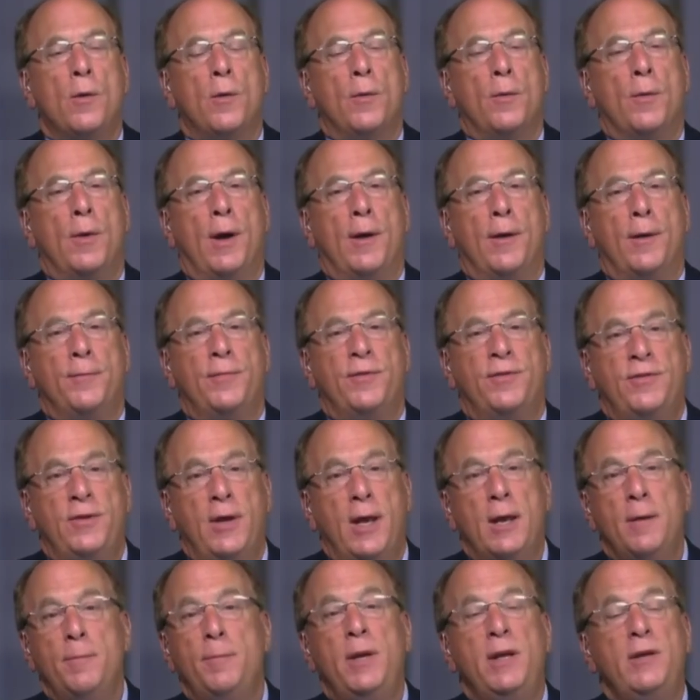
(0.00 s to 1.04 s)

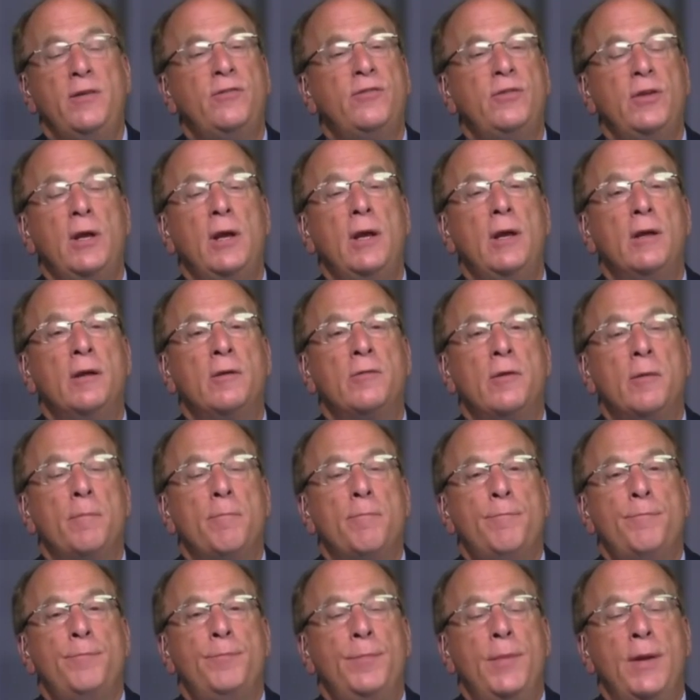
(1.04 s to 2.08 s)
CNBC is a,
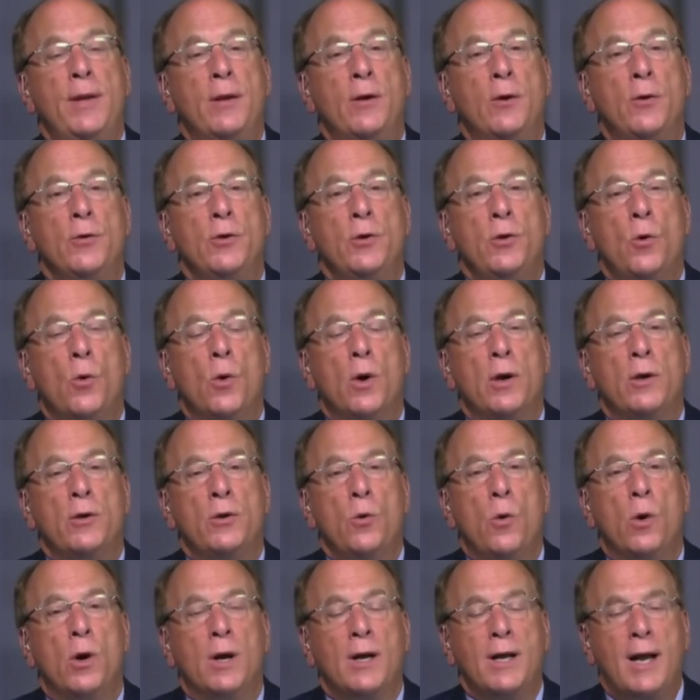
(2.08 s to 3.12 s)
you know, you
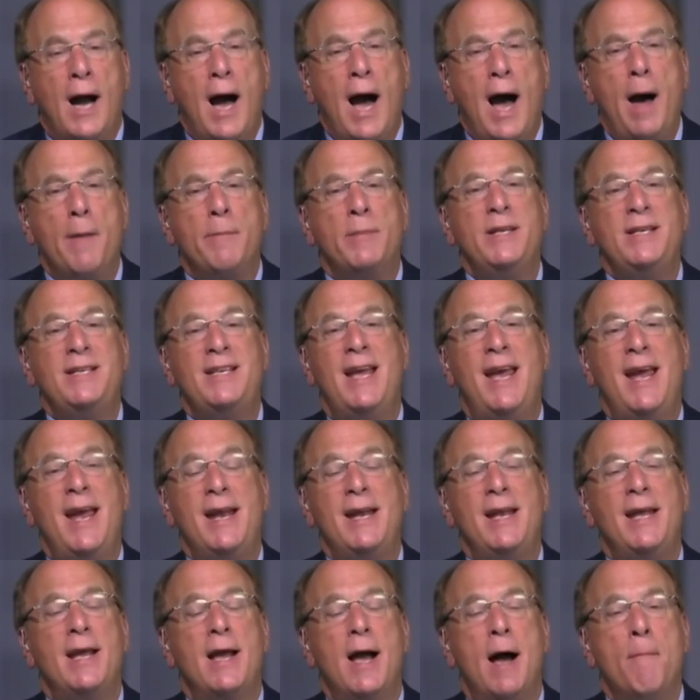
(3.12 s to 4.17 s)
are
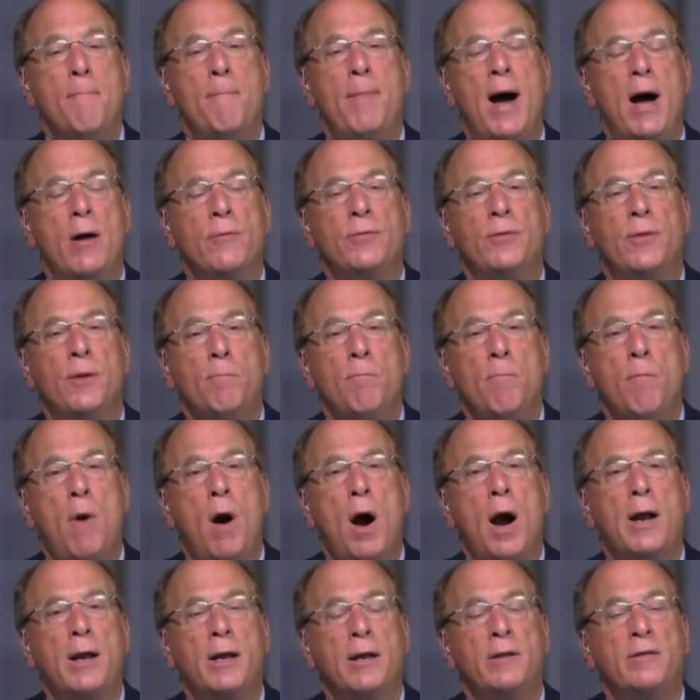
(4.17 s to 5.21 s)
commentating about the
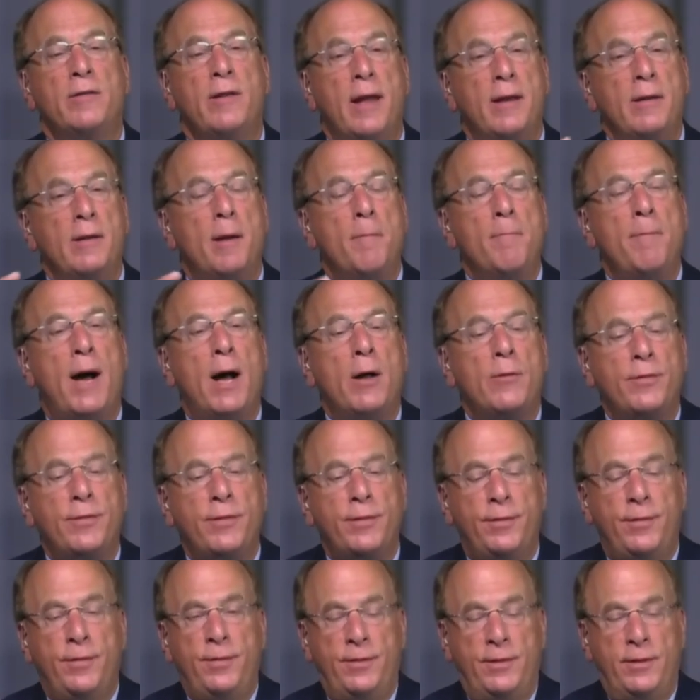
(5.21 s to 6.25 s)
markets and about
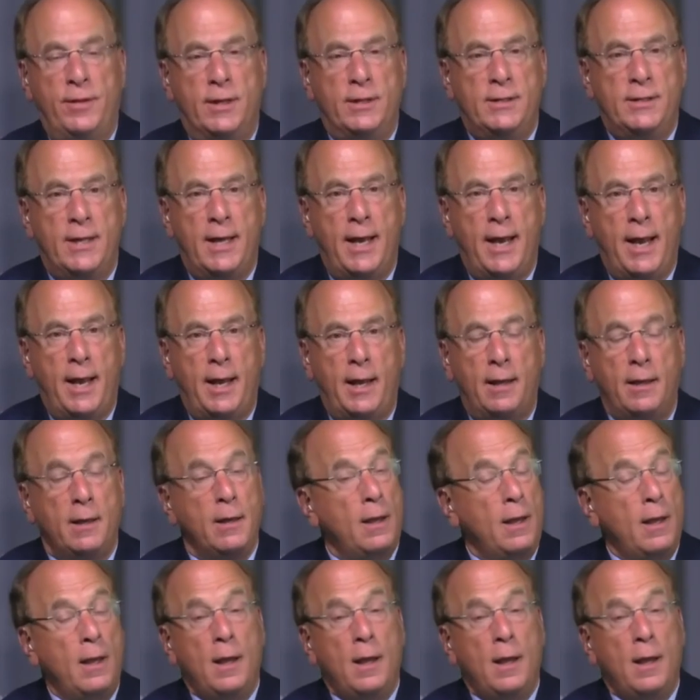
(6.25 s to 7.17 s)
today.